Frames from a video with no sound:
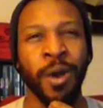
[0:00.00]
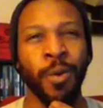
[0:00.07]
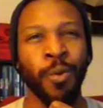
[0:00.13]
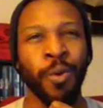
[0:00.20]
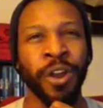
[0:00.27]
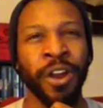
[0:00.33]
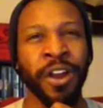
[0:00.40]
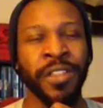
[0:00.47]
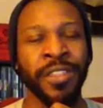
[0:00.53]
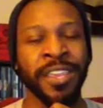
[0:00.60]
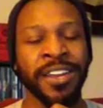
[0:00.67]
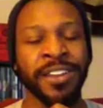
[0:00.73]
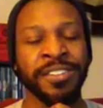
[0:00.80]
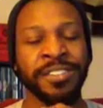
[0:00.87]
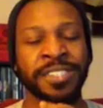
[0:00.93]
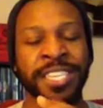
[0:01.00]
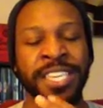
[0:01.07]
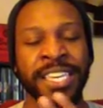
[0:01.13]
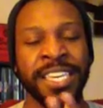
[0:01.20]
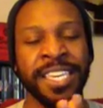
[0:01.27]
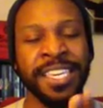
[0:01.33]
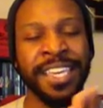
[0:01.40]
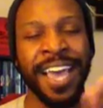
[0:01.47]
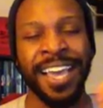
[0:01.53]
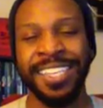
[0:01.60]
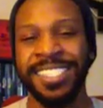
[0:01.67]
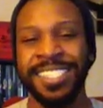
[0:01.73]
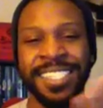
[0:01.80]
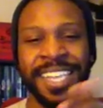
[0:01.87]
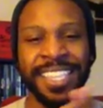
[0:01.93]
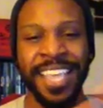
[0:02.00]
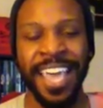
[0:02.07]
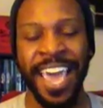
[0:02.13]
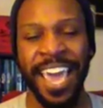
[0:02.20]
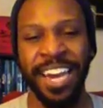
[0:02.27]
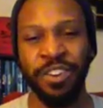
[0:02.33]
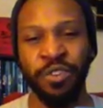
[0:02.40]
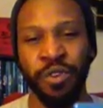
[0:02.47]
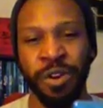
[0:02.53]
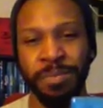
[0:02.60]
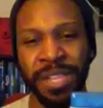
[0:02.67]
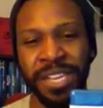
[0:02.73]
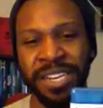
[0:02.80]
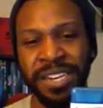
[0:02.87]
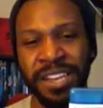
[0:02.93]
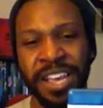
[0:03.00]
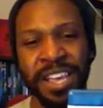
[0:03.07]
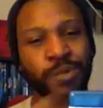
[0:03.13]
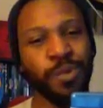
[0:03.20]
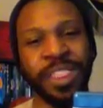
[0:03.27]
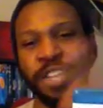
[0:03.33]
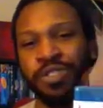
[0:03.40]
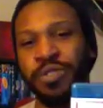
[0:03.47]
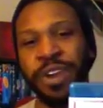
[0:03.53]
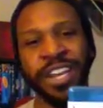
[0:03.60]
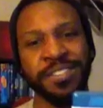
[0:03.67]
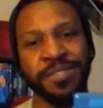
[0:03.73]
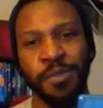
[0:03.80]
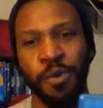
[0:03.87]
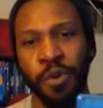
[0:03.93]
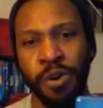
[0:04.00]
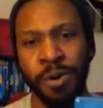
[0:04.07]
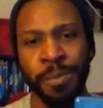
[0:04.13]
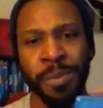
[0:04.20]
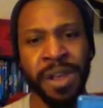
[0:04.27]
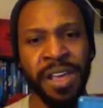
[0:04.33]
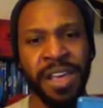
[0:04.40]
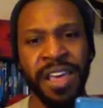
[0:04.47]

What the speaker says: where there's I guess he's like the head gremlin when they transform